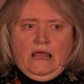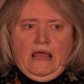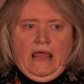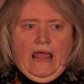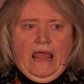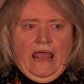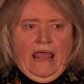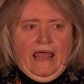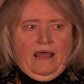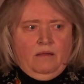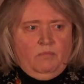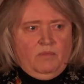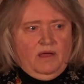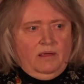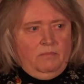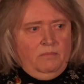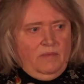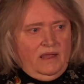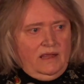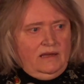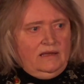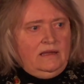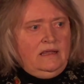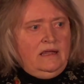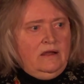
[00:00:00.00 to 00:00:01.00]
And my
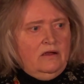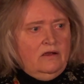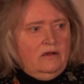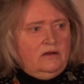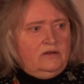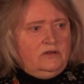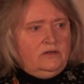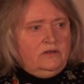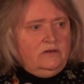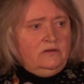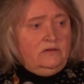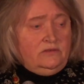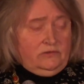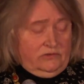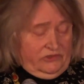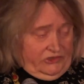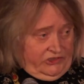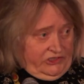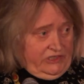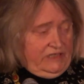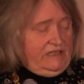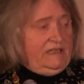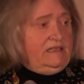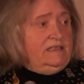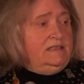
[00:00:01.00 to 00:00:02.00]
main character,
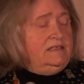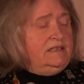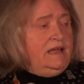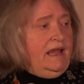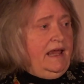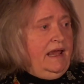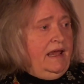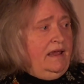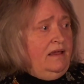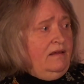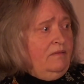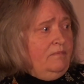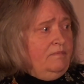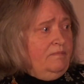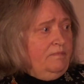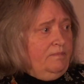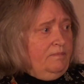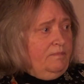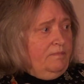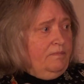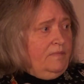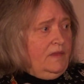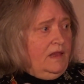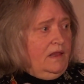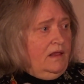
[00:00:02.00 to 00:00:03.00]
she is gay.
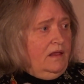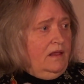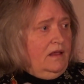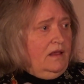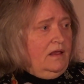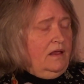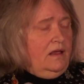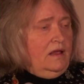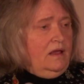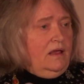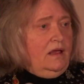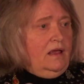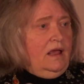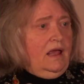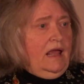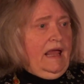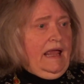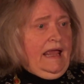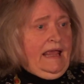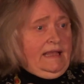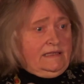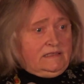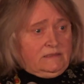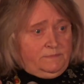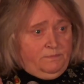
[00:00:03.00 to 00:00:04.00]

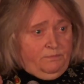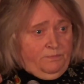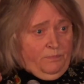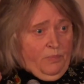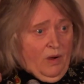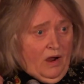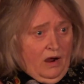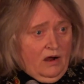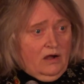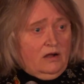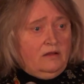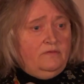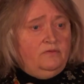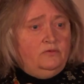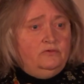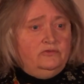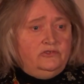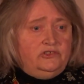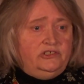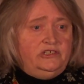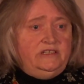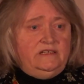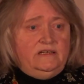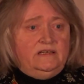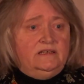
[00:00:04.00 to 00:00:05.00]
It's part of who
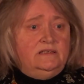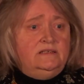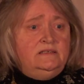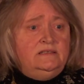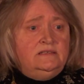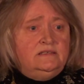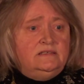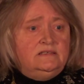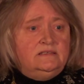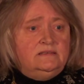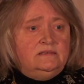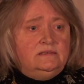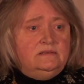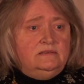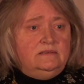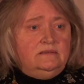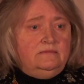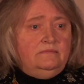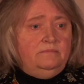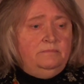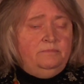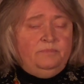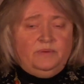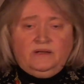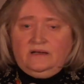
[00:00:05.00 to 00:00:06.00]
she is,
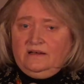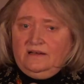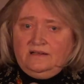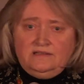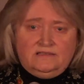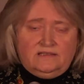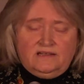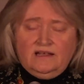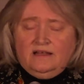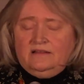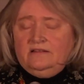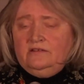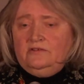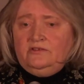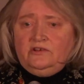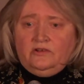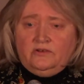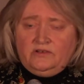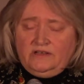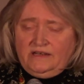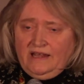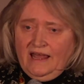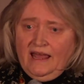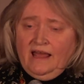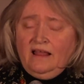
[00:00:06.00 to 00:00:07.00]
but it is not the
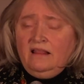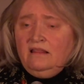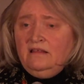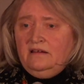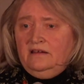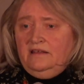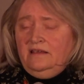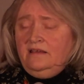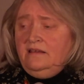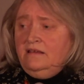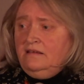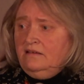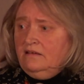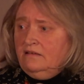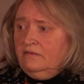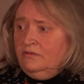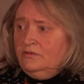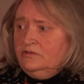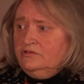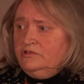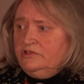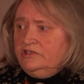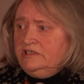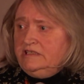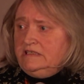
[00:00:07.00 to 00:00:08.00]
totality of
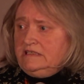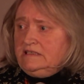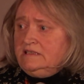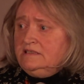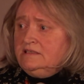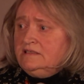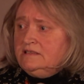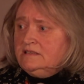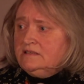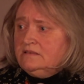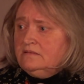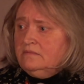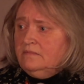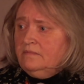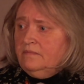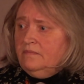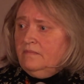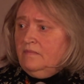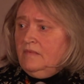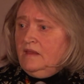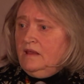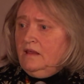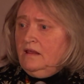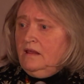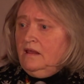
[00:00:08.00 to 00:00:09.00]
who she is.
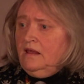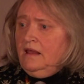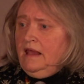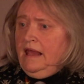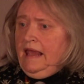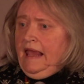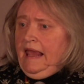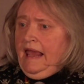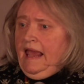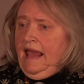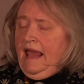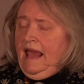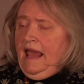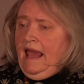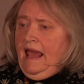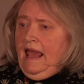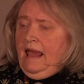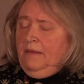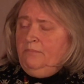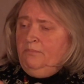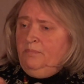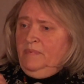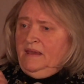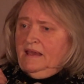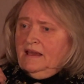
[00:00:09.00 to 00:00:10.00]

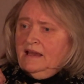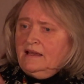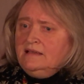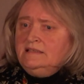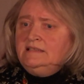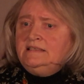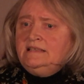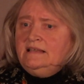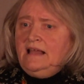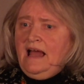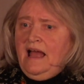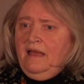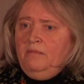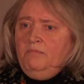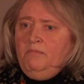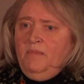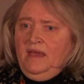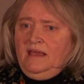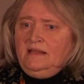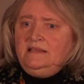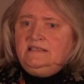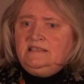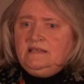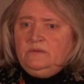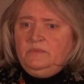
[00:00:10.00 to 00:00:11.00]
Because I
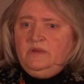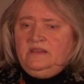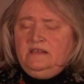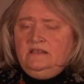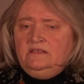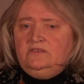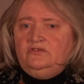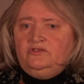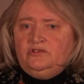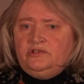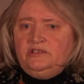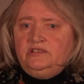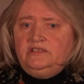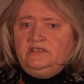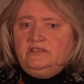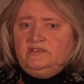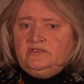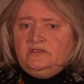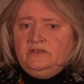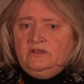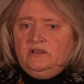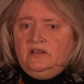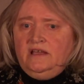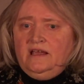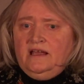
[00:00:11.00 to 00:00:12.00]
made some of these choices
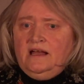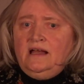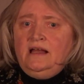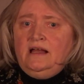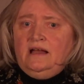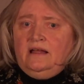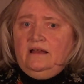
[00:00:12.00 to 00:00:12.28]
early on,